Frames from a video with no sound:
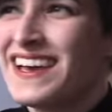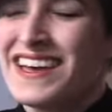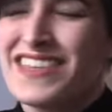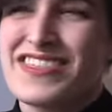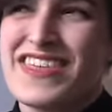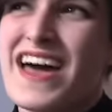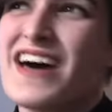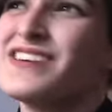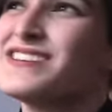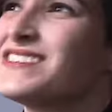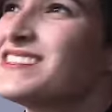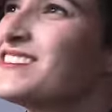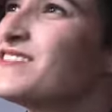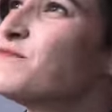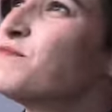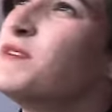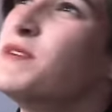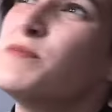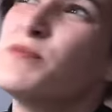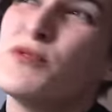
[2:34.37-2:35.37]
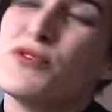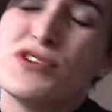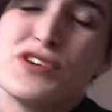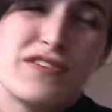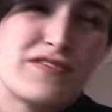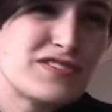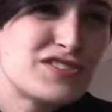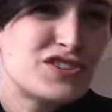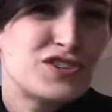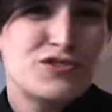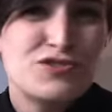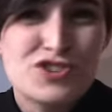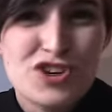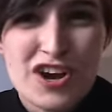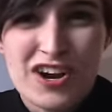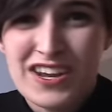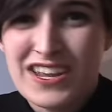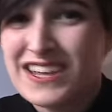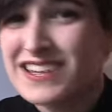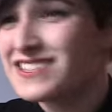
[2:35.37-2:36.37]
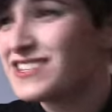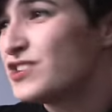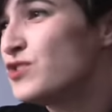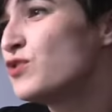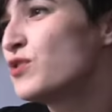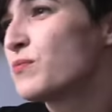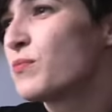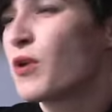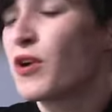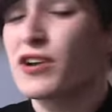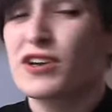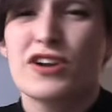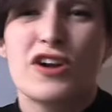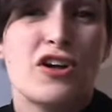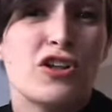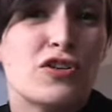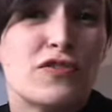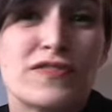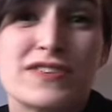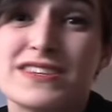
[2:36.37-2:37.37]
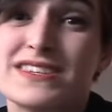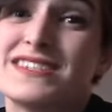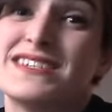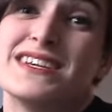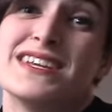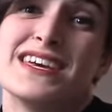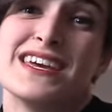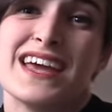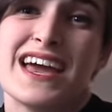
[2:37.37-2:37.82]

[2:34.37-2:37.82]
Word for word: thousands of people, and you have this huge audience, and you can park it all over the city.